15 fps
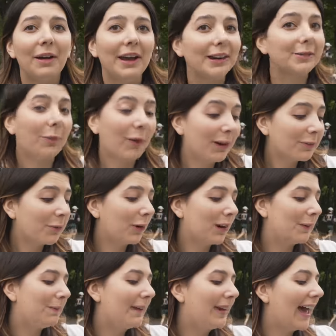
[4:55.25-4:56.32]
It's
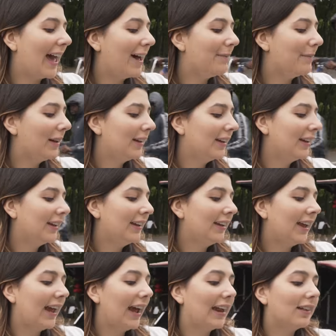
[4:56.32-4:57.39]
1.40 p.m
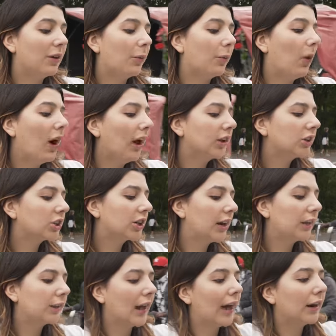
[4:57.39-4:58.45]
and the watch
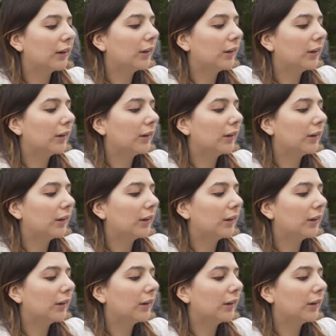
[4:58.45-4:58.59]
is at